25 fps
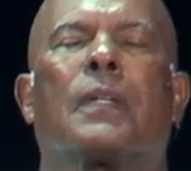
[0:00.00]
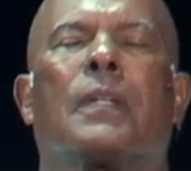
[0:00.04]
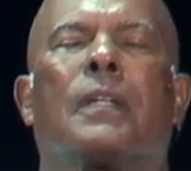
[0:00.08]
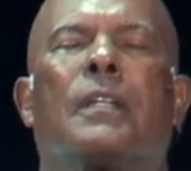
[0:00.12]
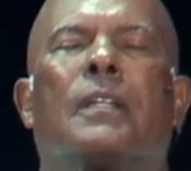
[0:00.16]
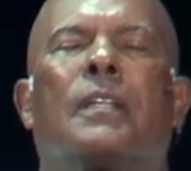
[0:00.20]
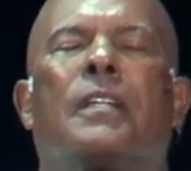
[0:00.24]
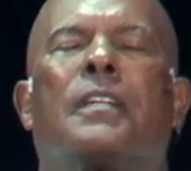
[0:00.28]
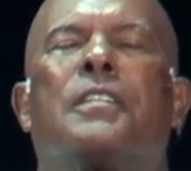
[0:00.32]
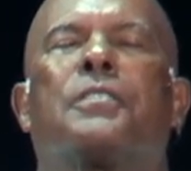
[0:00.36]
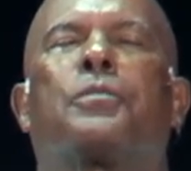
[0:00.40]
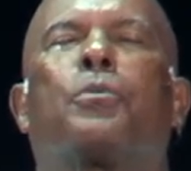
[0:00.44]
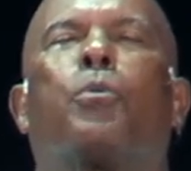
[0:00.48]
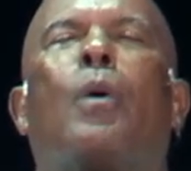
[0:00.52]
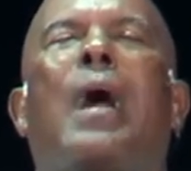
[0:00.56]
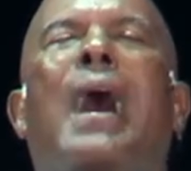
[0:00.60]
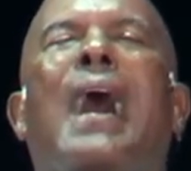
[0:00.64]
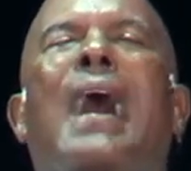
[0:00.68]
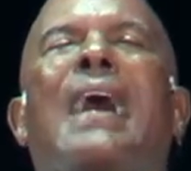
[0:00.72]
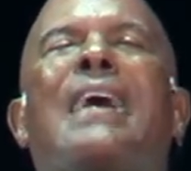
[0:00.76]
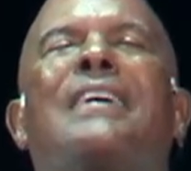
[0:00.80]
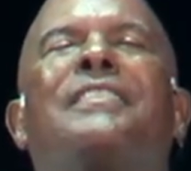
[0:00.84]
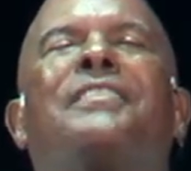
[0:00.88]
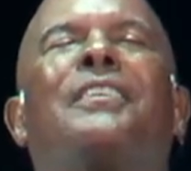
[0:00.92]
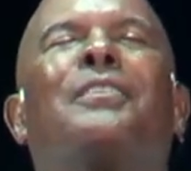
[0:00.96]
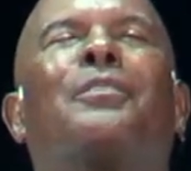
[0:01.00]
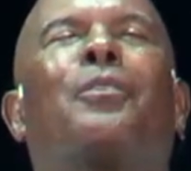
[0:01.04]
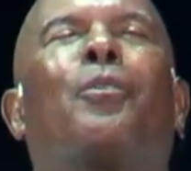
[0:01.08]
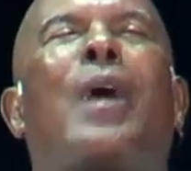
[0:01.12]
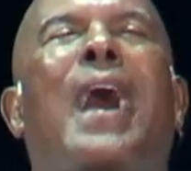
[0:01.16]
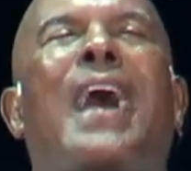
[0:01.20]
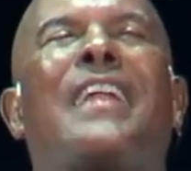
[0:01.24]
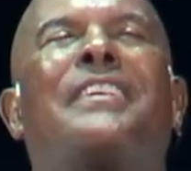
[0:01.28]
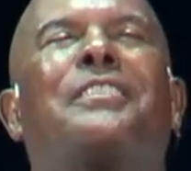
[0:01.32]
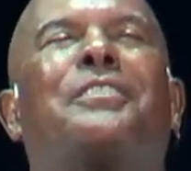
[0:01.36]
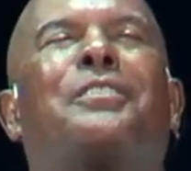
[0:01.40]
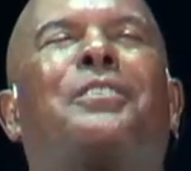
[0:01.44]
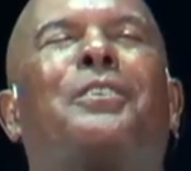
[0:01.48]
Let us rise in
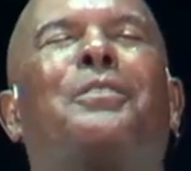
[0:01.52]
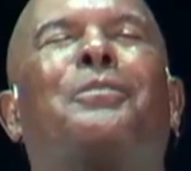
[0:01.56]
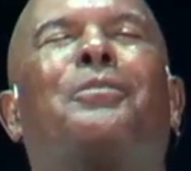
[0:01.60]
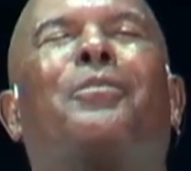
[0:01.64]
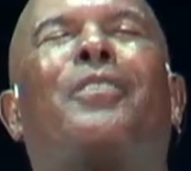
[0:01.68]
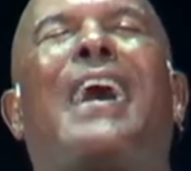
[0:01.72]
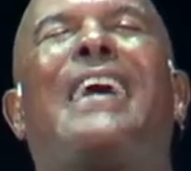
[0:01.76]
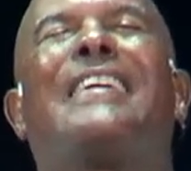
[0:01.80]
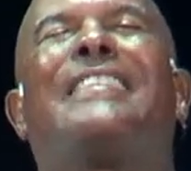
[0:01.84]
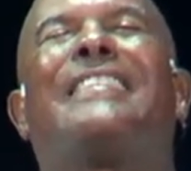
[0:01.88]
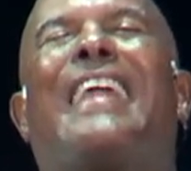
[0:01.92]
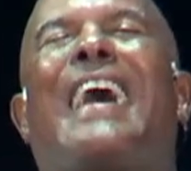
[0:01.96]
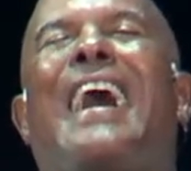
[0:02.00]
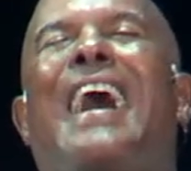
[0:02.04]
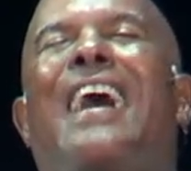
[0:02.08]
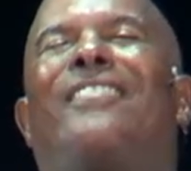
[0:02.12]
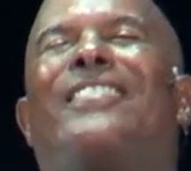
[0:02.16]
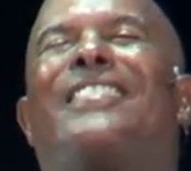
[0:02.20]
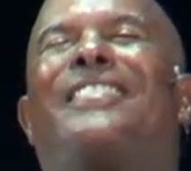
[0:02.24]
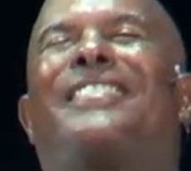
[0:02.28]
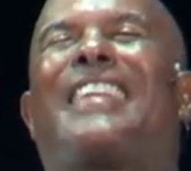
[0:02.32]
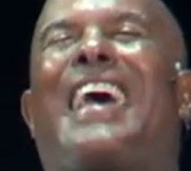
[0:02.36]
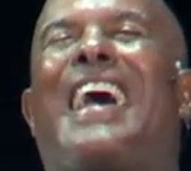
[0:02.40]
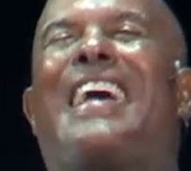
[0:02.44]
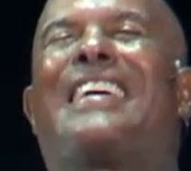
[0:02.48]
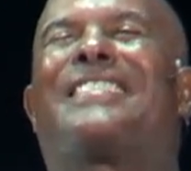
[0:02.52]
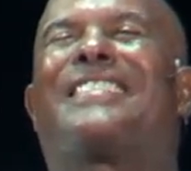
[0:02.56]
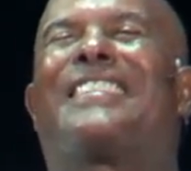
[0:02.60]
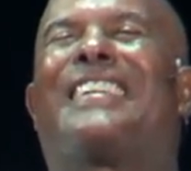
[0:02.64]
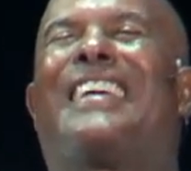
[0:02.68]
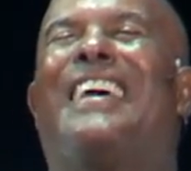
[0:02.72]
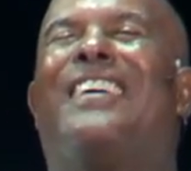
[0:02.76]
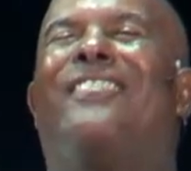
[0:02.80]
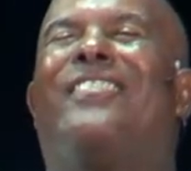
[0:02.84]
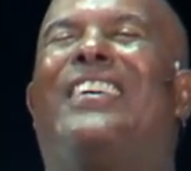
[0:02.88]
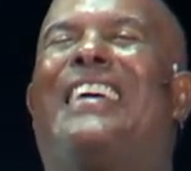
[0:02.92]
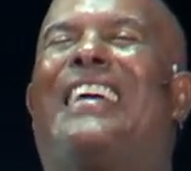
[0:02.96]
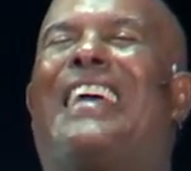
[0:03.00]
gratitude right now in
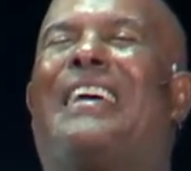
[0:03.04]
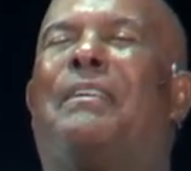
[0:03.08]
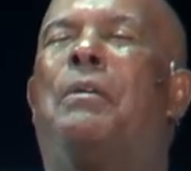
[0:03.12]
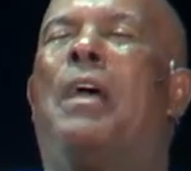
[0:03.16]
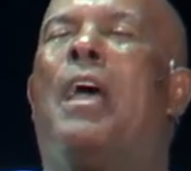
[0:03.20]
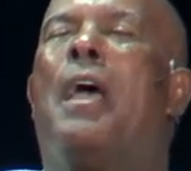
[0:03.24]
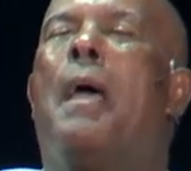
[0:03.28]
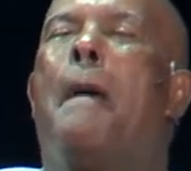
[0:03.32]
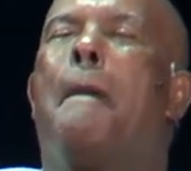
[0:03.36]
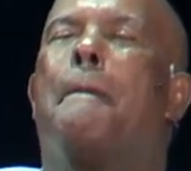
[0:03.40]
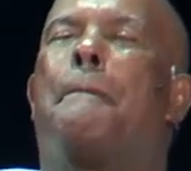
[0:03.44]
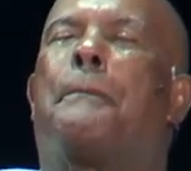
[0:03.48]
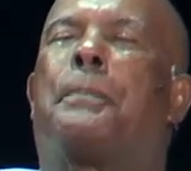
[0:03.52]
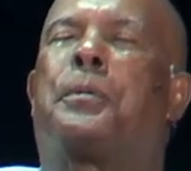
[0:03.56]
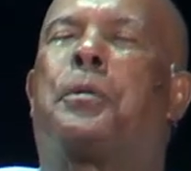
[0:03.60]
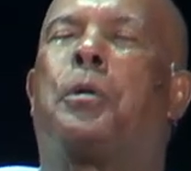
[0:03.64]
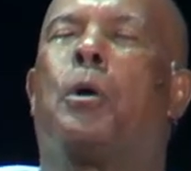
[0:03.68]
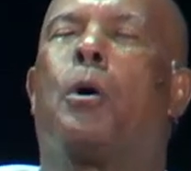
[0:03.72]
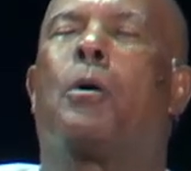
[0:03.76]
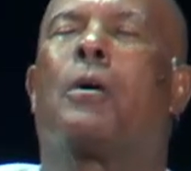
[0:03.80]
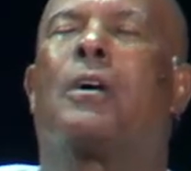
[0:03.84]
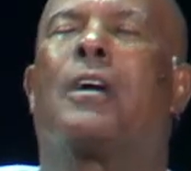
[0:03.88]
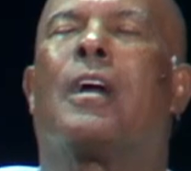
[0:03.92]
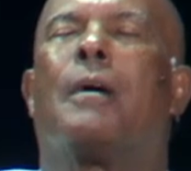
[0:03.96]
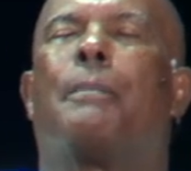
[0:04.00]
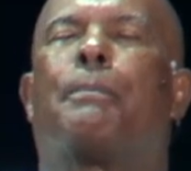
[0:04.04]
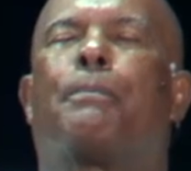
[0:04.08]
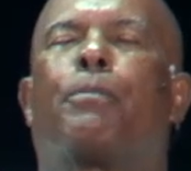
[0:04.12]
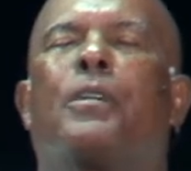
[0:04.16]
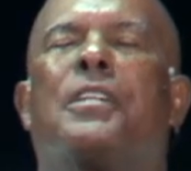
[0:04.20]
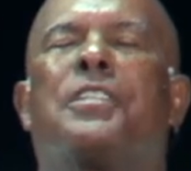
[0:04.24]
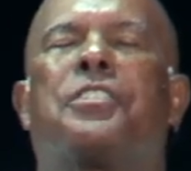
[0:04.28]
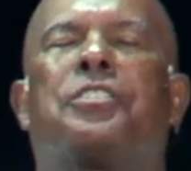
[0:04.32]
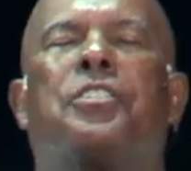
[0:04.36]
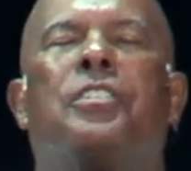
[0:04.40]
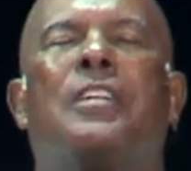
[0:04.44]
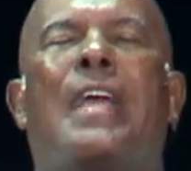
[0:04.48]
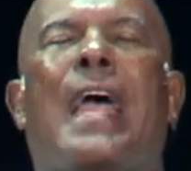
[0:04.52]
thanksgiving and pure
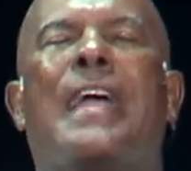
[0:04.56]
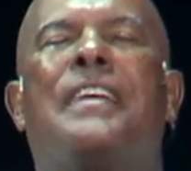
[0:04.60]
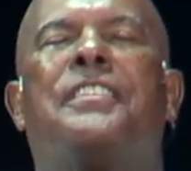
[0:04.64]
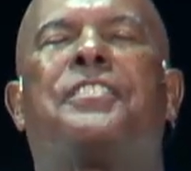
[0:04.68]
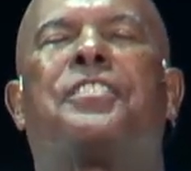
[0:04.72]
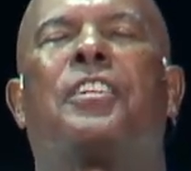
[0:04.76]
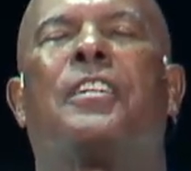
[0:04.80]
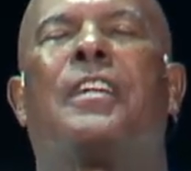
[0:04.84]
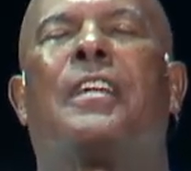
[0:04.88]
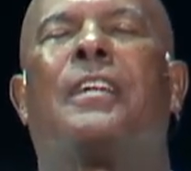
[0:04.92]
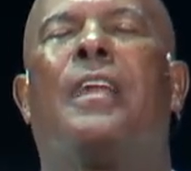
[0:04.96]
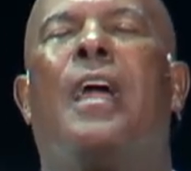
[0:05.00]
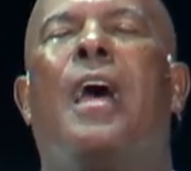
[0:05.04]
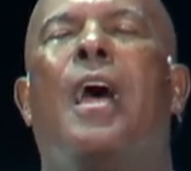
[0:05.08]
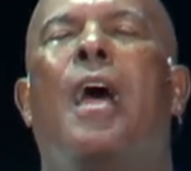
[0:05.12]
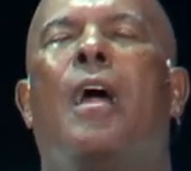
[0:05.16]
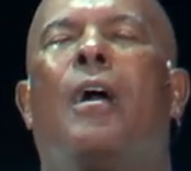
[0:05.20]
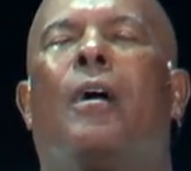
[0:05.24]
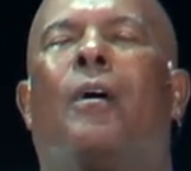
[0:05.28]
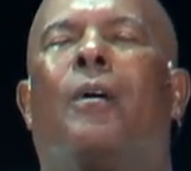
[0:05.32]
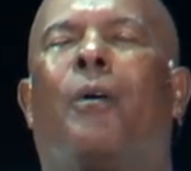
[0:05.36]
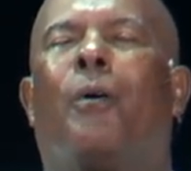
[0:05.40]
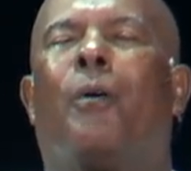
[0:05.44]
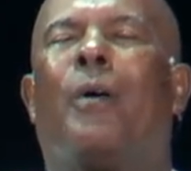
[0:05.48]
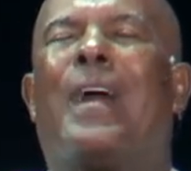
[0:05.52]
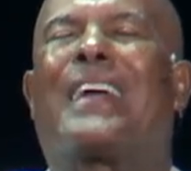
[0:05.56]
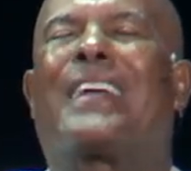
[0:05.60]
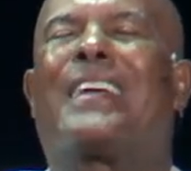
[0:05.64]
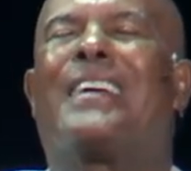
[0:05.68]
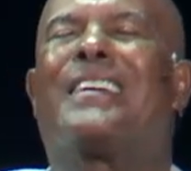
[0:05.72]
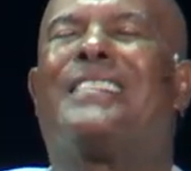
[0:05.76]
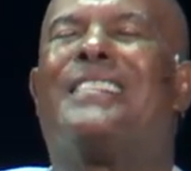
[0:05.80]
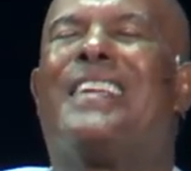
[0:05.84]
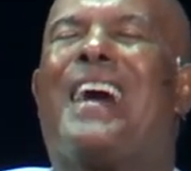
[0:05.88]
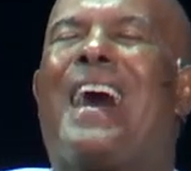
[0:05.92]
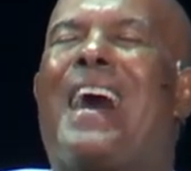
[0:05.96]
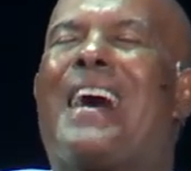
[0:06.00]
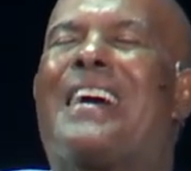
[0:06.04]
appreciation and
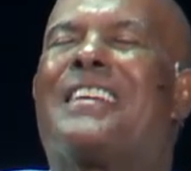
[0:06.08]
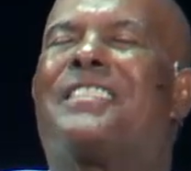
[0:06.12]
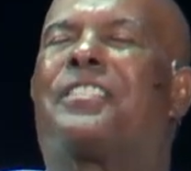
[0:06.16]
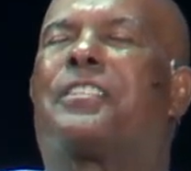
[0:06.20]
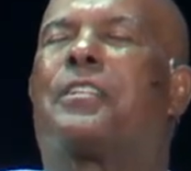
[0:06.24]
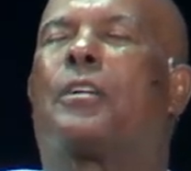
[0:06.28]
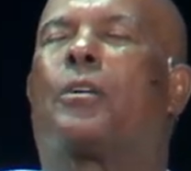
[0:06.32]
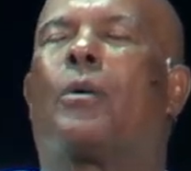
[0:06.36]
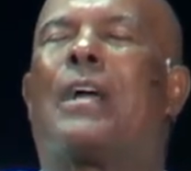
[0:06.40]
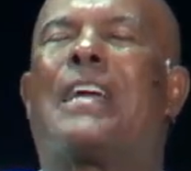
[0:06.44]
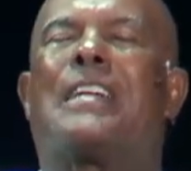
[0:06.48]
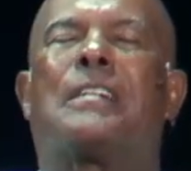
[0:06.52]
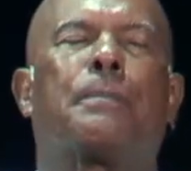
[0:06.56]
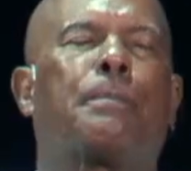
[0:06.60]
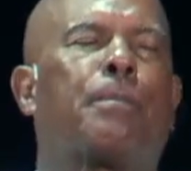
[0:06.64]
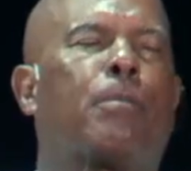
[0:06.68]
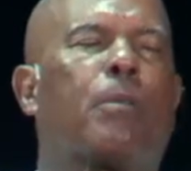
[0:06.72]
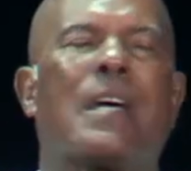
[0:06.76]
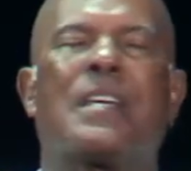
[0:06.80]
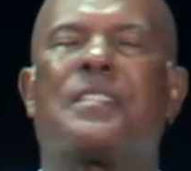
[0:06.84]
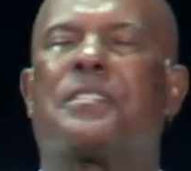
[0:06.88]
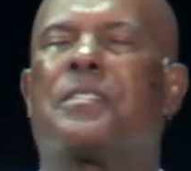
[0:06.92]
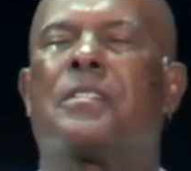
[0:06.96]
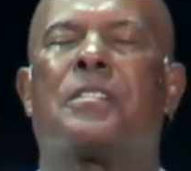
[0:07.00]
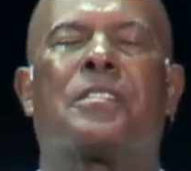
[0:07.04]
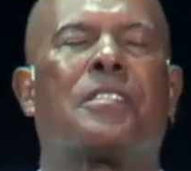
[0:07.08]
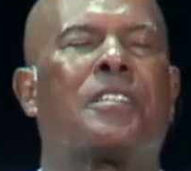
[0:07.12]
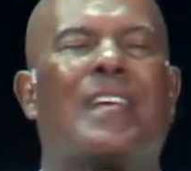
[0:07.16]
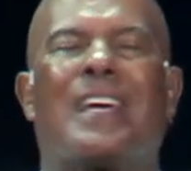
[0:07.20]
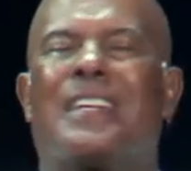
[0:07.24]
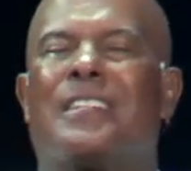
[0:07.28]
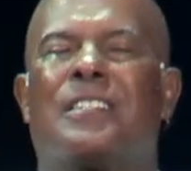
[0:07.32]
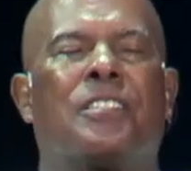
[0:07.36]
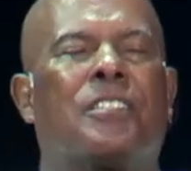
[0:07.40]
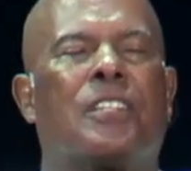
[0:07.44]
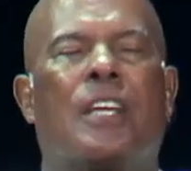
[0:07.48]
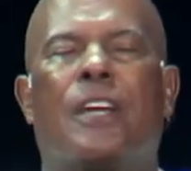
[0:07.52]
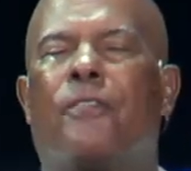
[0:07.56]
recognize the great presence
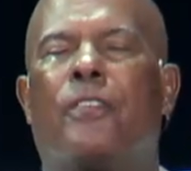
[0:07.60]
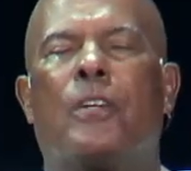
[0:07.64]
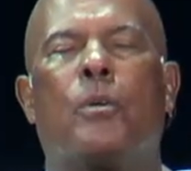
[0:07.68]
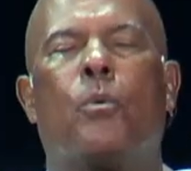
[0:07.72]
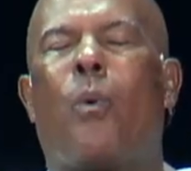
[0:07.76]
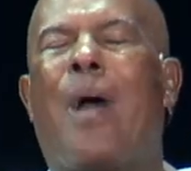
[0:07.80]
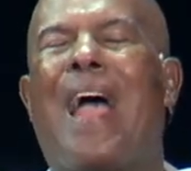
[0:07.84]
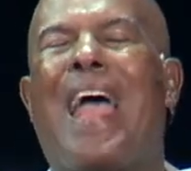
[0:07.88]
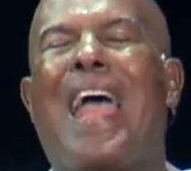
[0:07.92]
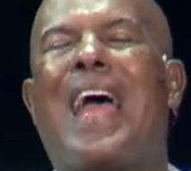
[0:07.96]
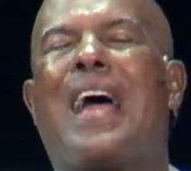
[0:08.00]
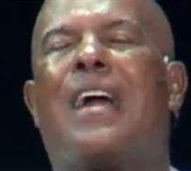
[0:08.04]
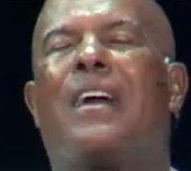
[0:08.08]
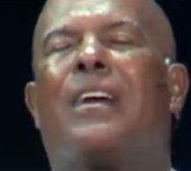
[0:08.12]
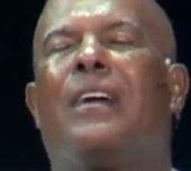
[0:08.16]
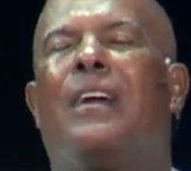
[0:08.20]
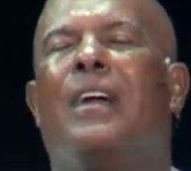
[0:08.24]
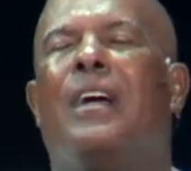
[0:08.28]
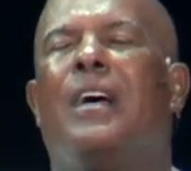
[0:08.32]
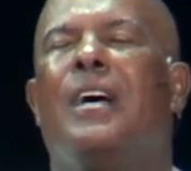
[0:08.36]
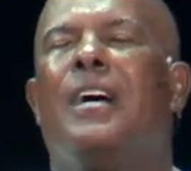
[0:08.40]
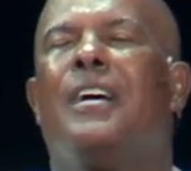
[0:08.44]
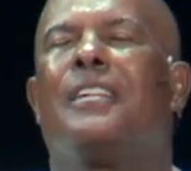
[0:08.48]
that is everywhere,